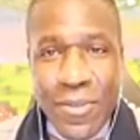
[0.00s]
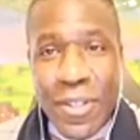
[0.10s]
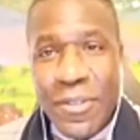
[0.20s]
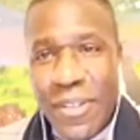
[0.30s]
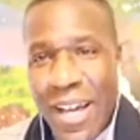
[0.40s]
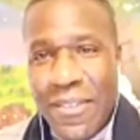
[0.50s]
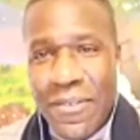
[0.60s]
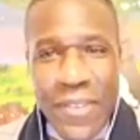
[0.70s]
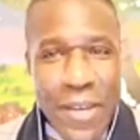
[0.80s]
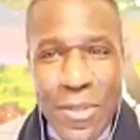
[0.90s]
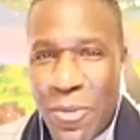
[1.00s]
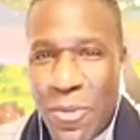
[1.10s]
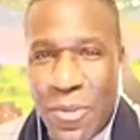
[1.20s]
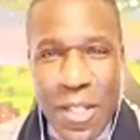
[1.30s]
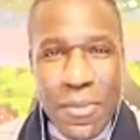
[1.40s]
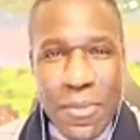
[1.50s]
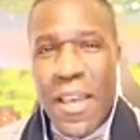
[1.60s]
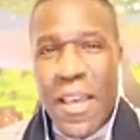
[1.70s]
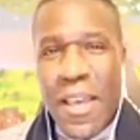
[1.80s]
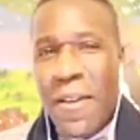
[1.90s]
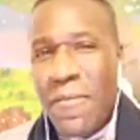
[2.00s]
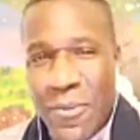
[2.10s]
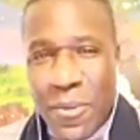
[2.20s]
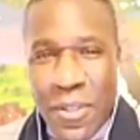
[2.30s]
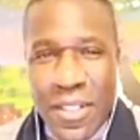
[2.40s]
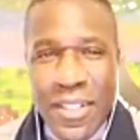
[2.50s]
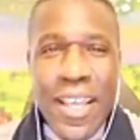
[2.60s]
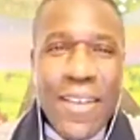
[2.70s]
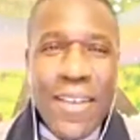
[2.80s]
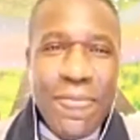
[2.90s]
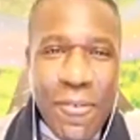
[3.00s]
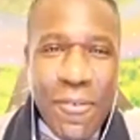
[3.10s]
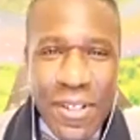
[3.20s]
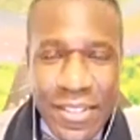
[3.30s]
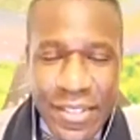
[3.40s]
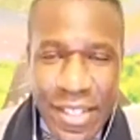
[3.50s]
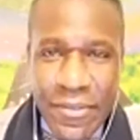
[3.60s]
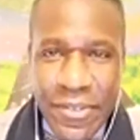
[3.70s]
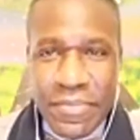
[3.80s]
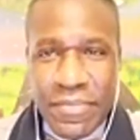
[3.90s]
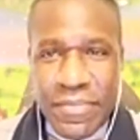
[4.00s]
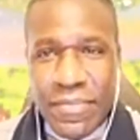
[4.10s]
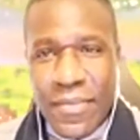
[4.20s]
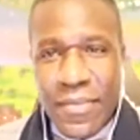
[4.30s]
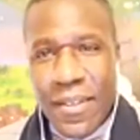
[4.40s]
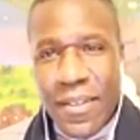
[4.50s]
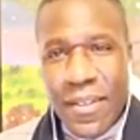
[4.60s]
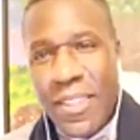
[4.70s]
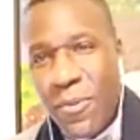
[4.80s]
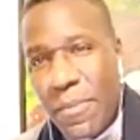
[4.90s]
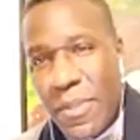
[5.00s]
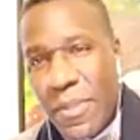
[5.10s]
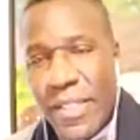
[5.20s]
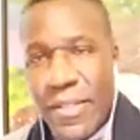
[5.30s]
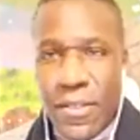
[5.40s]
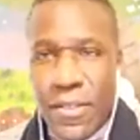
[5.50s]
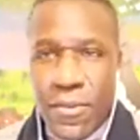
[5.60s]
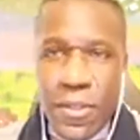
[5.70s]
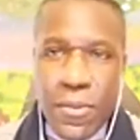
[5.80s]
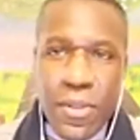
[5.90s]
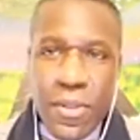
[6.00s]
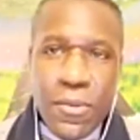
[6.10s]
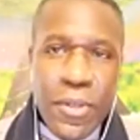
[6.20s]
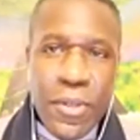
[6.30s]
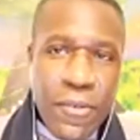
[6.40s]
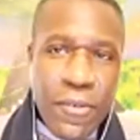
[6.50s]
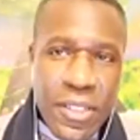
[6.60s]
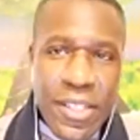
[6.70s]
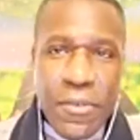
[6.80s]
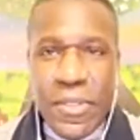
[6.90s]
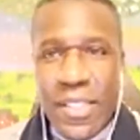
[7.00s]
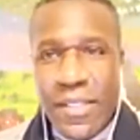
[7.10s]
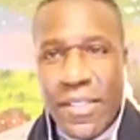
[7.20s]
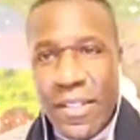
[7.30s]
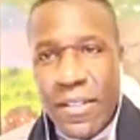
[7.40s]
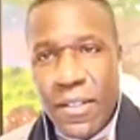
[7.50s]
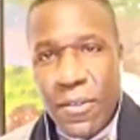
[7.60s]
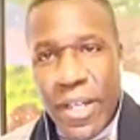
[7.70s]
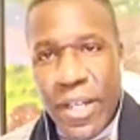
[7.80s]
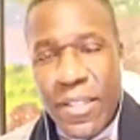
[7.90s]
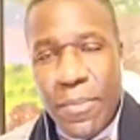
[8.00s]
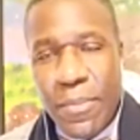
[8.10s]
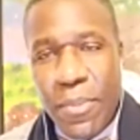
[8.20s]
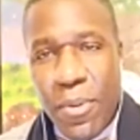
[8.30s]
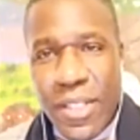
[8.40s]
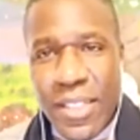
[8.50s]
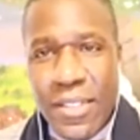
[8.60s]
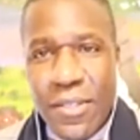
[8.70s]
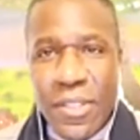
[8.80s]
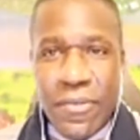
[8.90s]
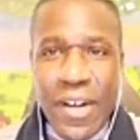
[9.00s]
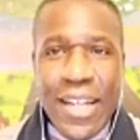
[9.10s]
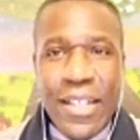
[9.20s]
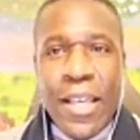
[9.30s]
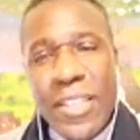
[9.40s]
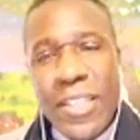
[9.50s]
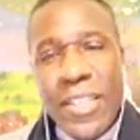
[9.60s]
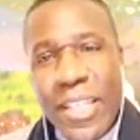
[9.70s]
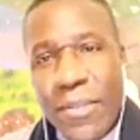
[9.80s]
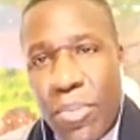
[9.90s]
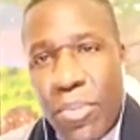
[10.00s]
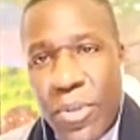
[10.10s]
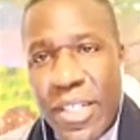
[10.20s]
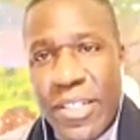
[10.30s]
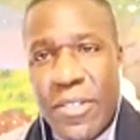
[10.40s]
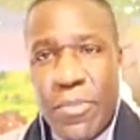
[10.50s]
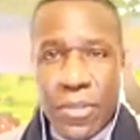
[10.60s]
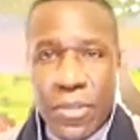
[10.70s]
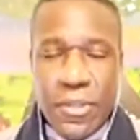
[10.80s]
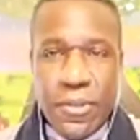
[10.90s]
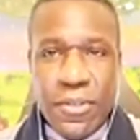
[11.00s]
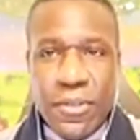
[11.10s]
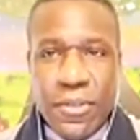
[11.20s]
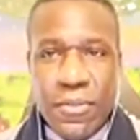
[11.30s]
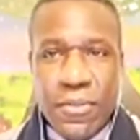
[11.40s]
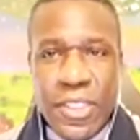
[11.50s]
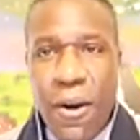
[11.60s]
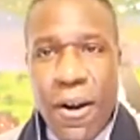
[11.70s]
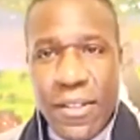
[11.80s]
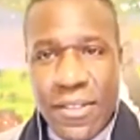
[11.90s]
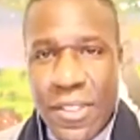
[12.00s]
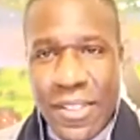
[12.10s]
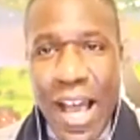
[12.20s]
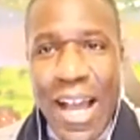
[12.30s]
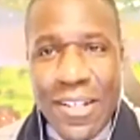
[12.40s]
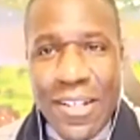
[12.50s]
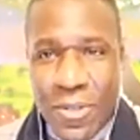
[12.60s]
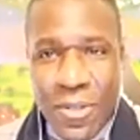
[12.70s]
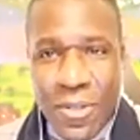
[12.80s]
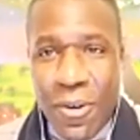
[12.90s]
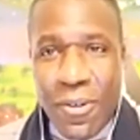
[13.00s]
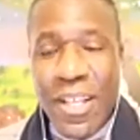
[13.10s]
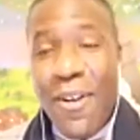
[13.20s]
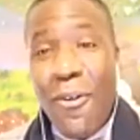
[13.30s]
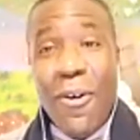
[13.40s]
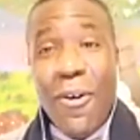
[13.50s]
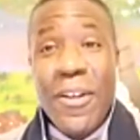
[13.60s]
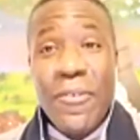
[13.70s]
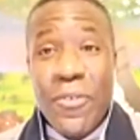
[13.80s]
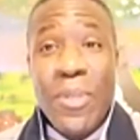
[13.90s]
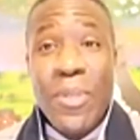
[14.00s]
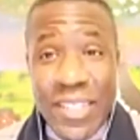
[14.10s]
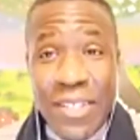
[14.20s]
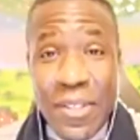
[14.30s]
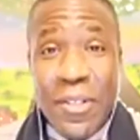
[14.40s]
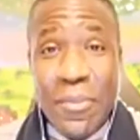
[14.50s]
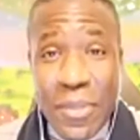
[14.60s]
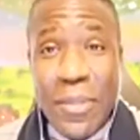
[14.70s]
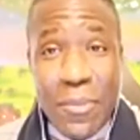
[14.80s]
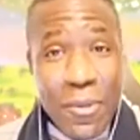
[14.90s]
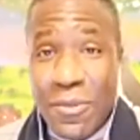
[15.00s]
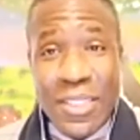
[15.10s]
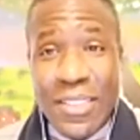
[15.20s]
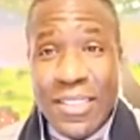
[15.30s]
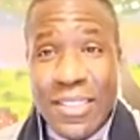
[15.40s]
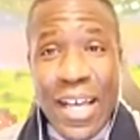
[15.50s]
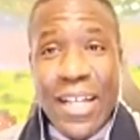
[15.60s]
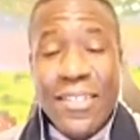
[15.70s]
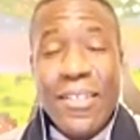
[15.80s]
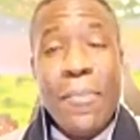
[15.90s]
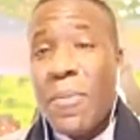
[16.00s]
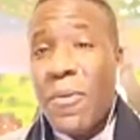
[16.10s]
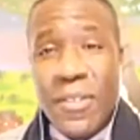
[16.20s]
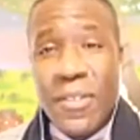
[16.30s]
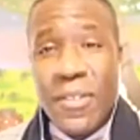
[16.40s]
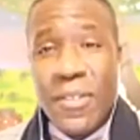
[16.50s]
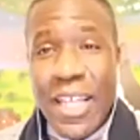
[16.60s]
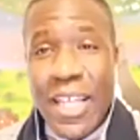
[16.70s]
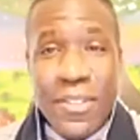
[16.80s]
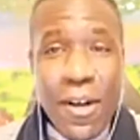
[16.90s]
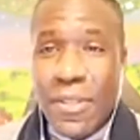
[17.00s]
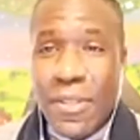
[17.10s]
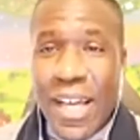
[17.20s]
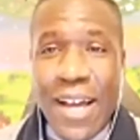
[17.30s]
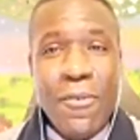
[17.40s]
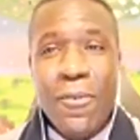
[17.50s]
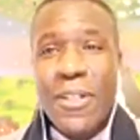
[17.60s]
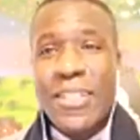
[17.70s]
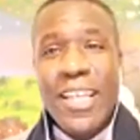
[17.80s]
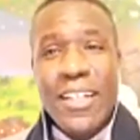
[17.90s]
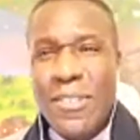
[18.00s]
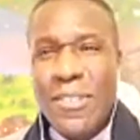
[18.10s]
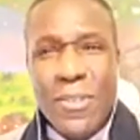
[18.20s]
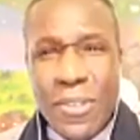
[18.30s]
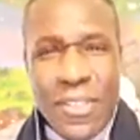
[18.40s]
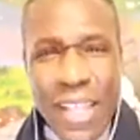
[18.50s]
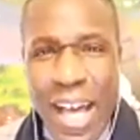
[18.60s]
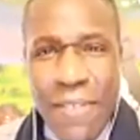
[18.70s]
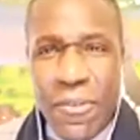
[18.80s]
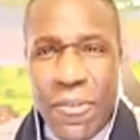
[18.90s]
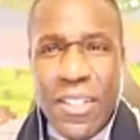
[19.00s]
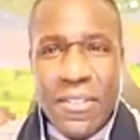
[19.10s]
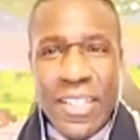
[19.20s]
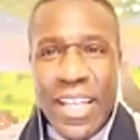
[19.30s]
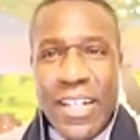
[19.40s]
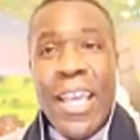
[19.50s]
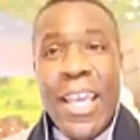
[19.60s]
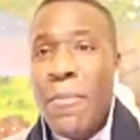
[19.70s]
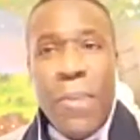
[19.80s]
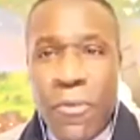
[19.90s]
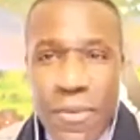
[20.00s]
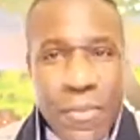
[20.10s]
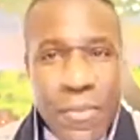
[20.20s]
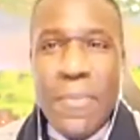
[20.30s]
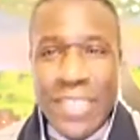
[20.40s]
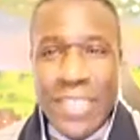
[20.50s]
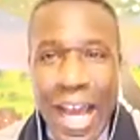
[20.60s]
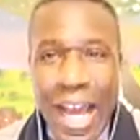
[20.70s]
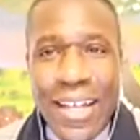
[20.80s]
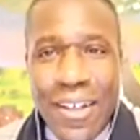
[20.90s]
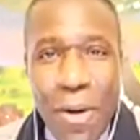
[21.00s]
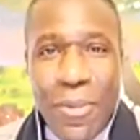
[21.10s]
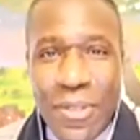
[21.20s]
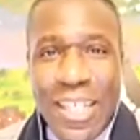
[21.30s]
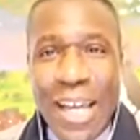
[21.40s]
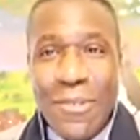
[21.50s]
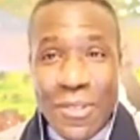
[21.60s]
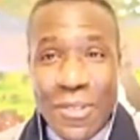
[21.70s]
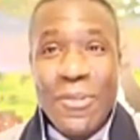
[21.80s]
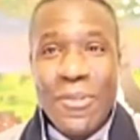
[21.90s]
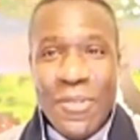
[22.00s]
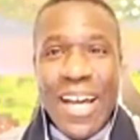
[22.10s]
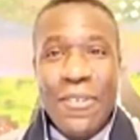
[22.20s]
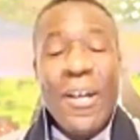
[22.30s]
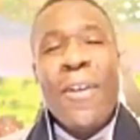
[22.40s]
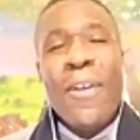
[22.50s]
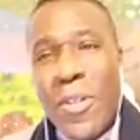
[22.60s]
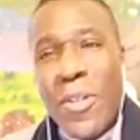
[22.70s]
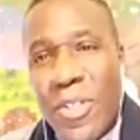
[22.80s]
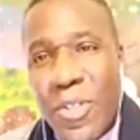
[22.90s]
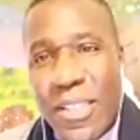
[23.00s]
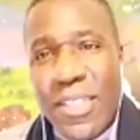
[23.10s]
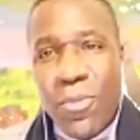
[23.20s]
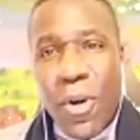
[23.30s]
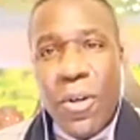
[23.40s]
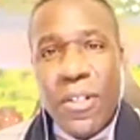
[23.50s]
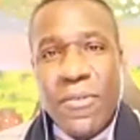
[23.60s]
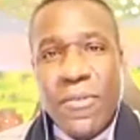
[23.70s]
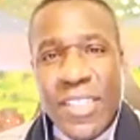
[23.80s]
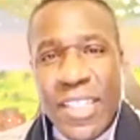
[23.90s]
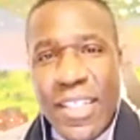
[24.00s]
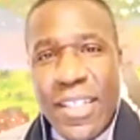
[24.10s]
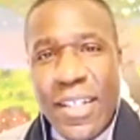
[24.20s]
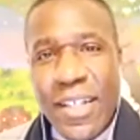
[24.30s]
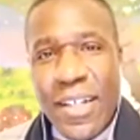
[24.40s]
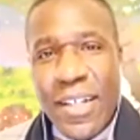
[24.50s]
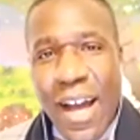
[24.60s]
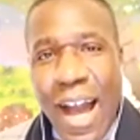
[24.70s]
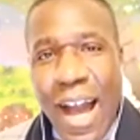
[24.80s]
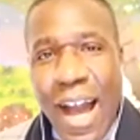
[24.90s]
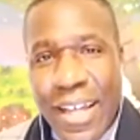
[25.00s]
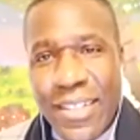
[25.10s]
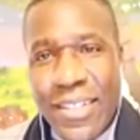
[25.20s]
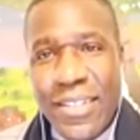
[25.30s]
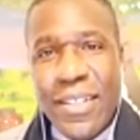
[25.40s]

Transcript: you have the famous two numbers, 51 and 47. 51% see the world one way, 47% see it another way. And the point is we're divided. We need bridge builders, regardless of which side you're on, or if you believe in there being more than one side. Some people feel like it was homicide for one candidate and suicide for another candidate. Both people died, homicidal and suicidal. When you're doing this work of DIE,